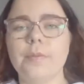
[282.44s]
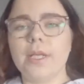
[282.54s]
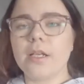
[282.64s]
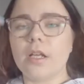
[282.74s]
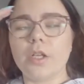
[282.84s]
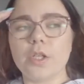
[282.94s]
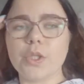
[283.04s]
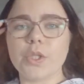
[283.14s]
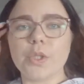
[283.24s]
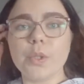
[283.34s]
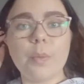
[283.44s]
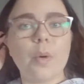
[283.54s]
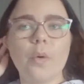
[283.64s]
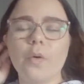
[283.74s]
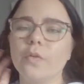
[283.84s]
been
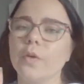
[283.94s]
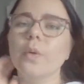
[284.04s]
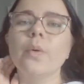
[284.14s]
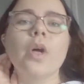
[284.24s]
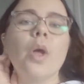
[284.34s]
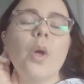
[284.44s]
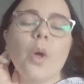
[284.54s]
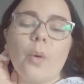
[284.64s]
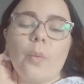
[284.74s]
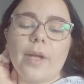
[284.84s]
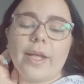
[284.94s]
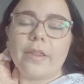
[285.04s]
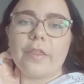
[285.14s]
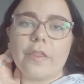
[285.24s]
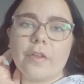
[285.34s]
super awful
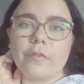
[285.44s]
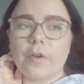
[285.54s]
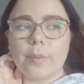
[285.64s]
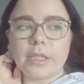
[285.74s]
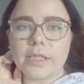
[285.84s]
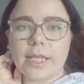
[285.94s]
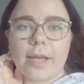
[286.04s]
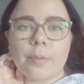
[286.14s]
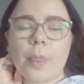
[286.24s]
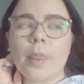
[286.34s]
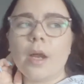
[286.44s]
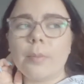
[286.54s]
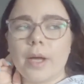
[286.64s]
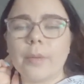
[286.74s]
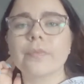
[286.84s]
with filming today,
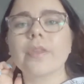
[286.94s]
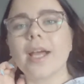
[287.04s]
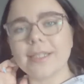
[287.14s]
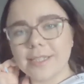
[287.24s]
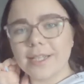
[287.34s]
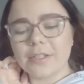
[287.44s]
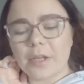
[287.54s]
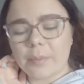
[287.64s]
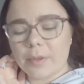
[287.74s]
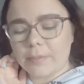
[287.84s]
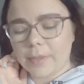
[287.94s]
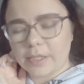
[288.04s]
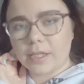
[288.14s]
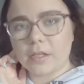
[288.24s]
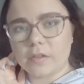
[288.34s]
but I did end up
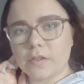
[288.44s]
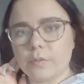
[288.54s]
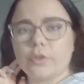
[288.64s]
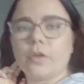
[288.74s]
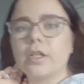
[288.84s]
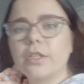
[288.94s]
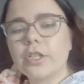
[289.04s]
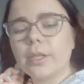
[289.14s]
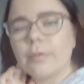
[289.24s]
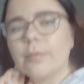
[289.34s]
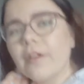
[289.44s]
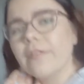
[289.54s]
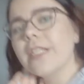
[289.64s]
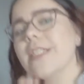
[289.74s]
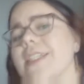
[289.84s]
baking some chocolate chip
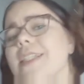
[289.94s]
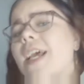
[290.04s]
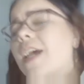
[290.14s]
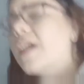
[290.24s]
muffins.